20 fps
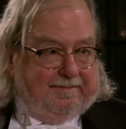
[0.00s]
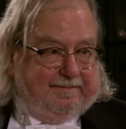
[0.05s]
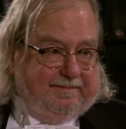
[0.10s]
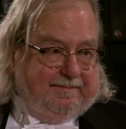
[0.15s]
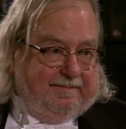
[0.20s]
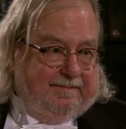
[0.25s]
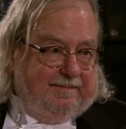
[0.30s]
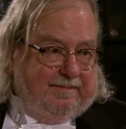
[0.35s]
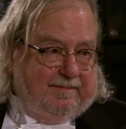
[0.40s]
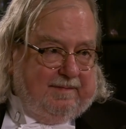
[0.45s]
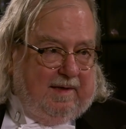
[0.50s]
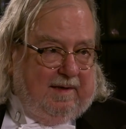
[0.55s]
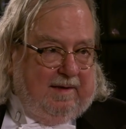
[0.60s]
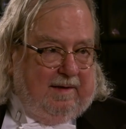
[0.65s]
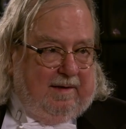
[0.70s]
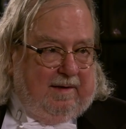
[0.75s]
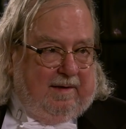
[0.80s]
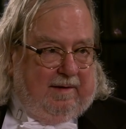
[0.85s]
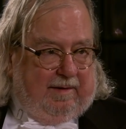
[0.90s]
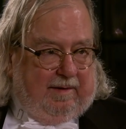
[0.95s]
and
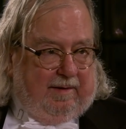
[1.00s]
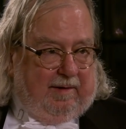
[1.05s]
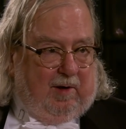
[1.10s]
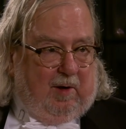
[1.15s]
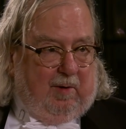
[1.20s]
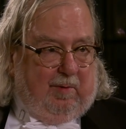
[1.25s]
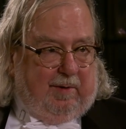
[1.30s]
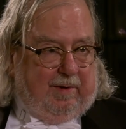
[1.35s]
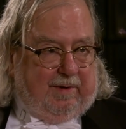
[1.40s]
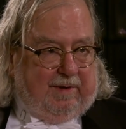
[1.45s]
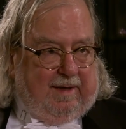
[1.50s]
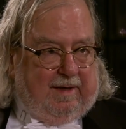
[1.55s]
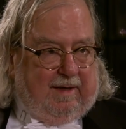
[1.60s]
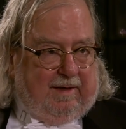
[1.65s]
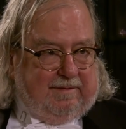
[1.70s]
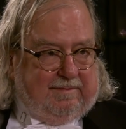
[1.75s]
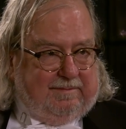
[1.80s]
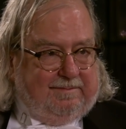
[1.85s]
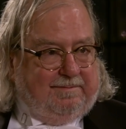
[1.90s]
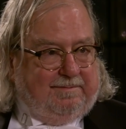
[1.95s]
it all worked
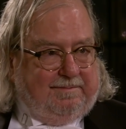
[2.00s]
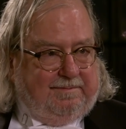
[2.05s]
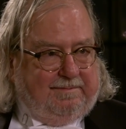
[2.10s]
out.